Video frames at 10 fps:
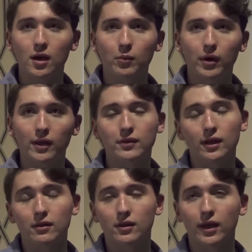But at the
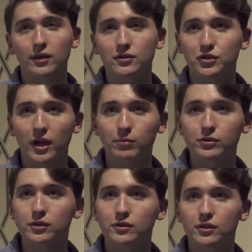end of the day, it is a
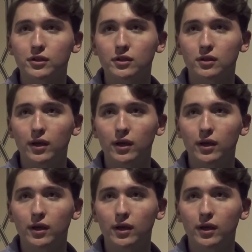chapter's decision.